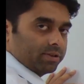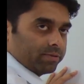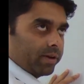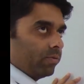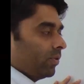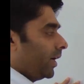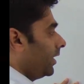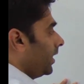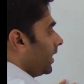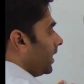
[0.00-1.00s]
If I have to write,
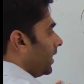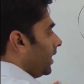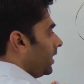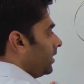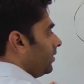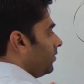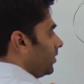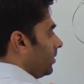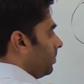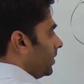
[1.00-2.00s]
k
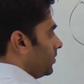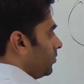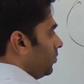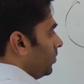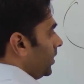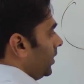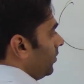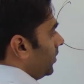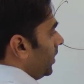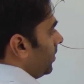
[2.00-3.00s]
initial plus u
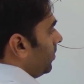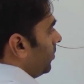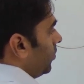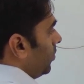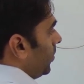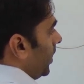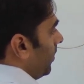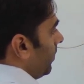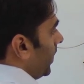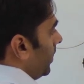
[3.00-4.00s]
initial equals to k
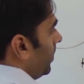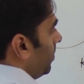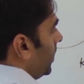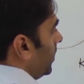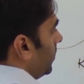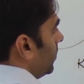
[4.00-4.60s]
final plus